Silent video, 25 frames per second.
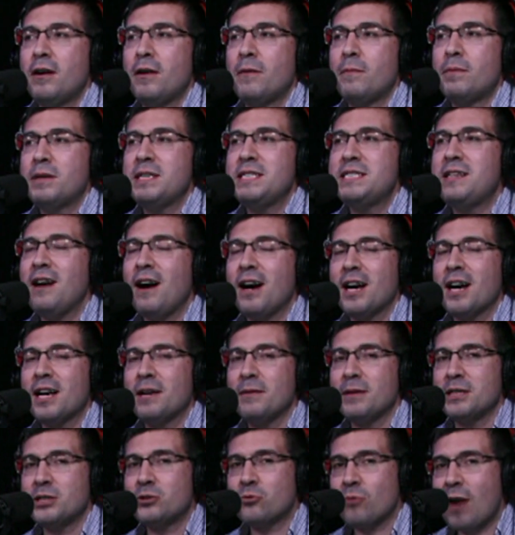But he's talking
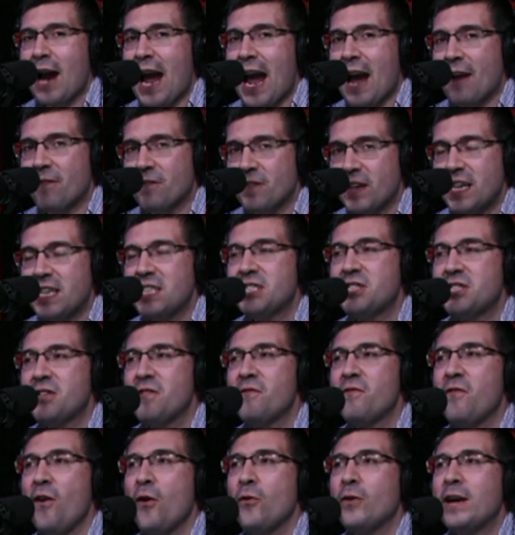about draft, and he's
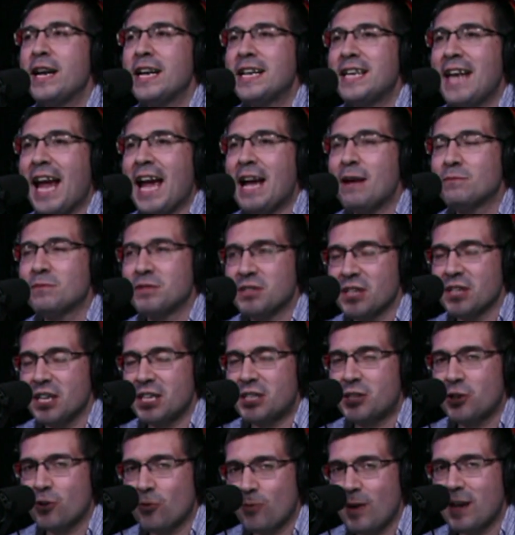invoking names
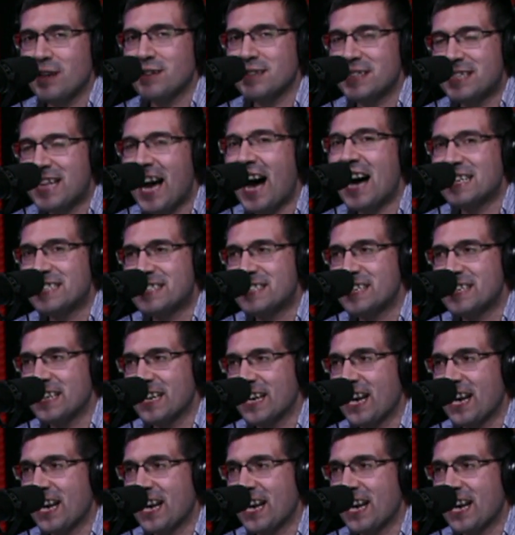like Terrell Dodson,